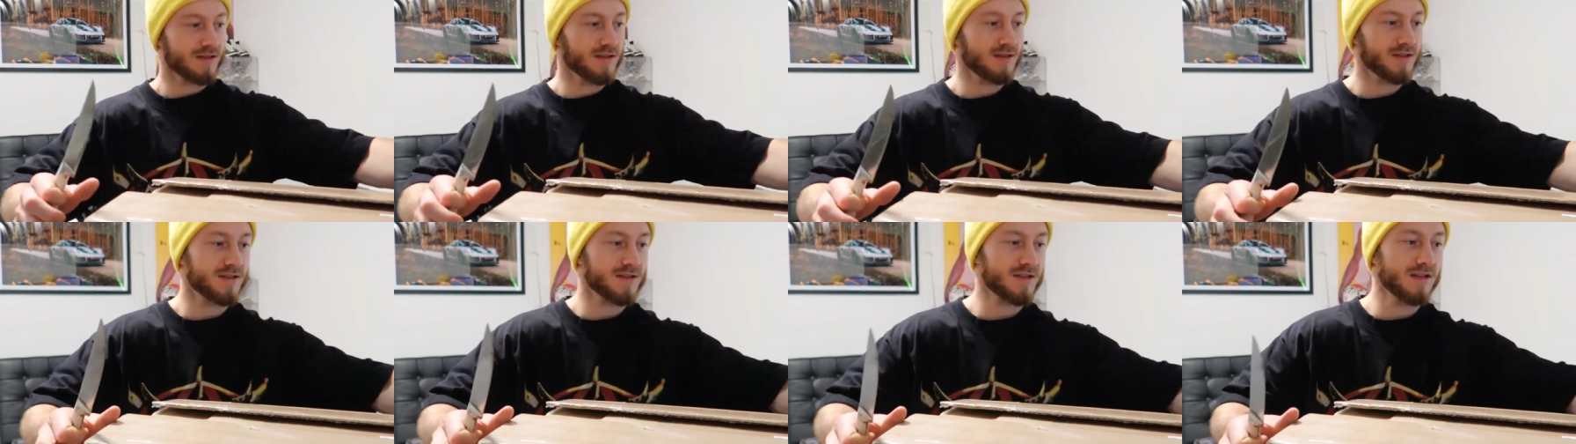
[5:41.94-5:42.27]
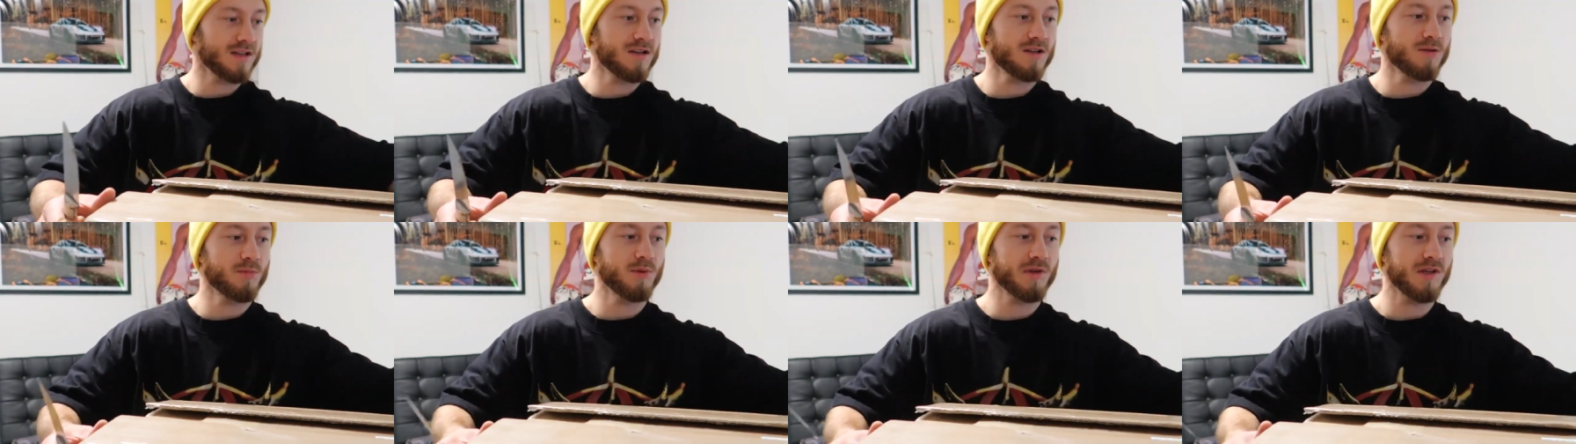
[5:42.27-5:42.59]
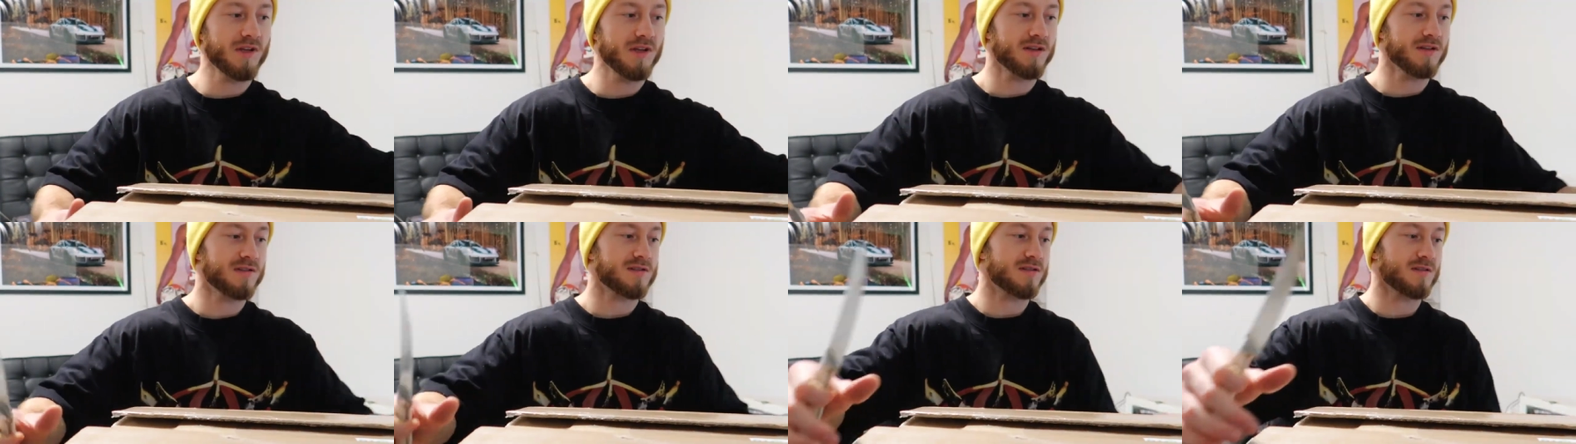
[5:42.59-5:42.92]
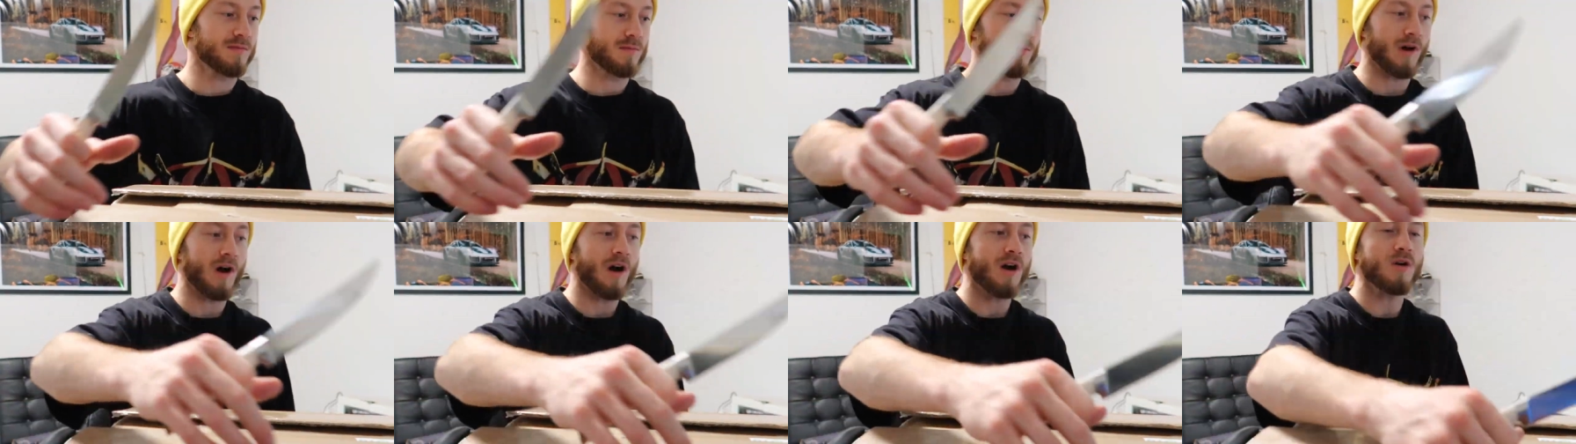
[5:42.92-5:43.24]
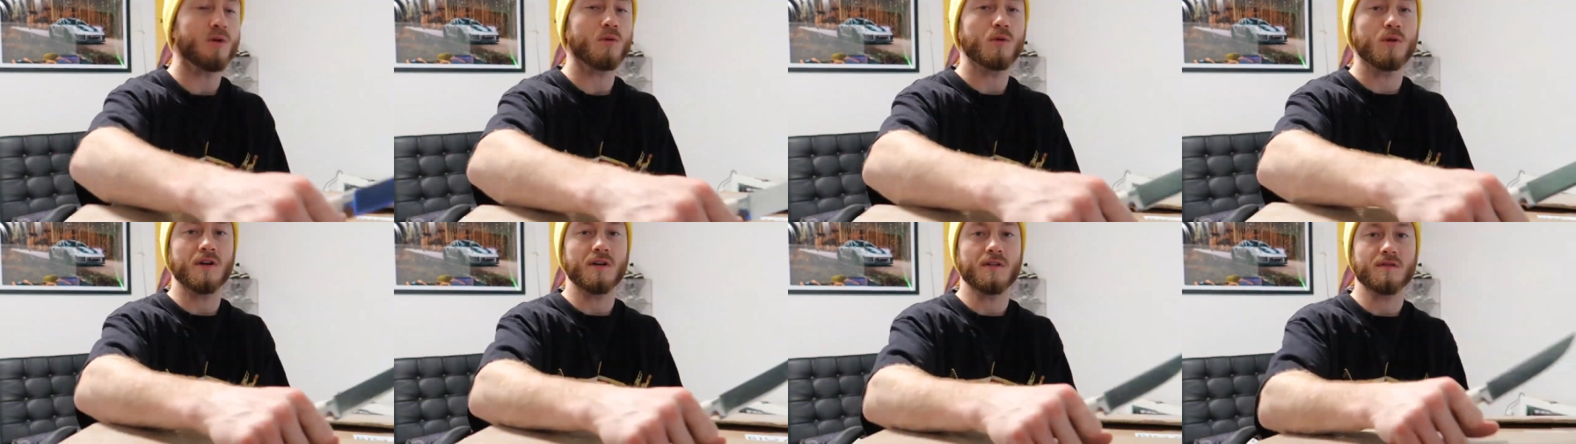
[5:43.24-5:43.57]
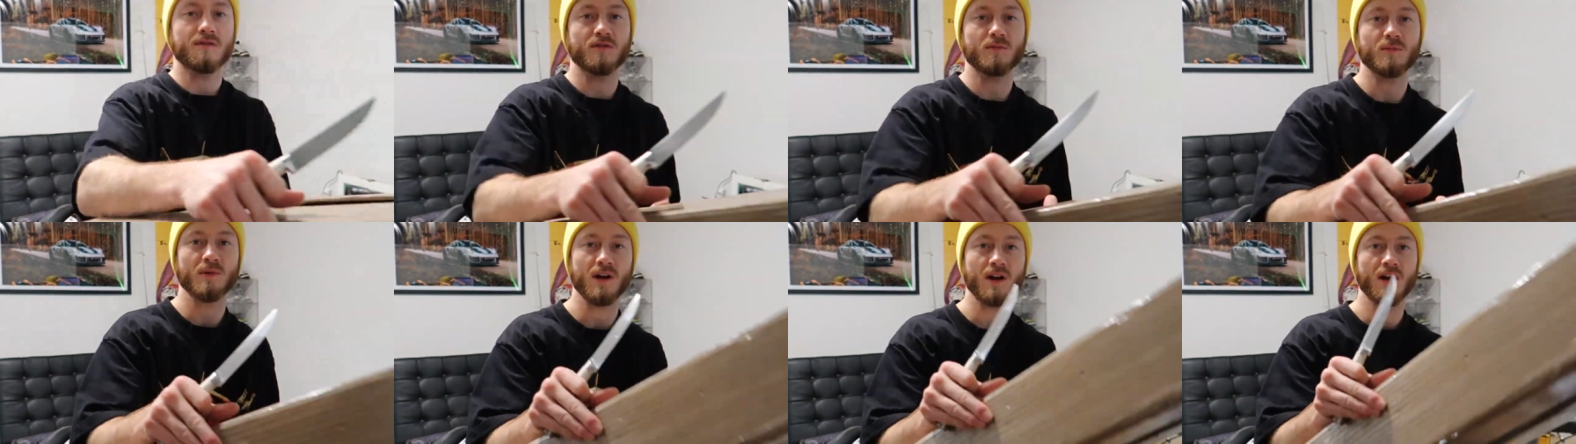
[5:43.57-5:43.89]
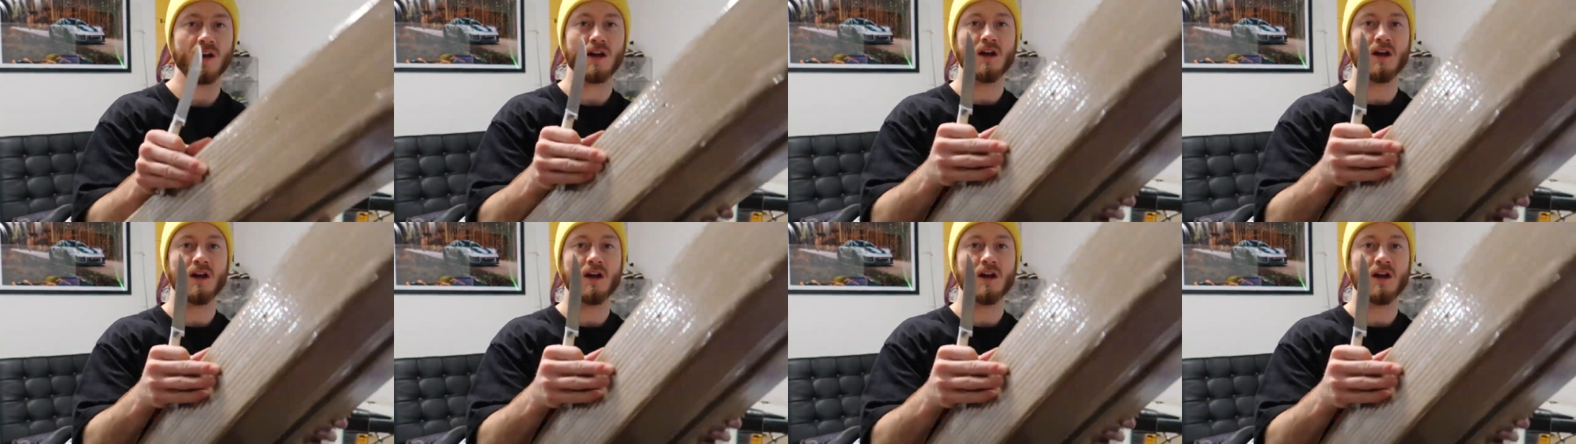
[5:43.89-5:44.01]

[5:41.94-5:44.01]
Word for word: is gonna be some artwork for my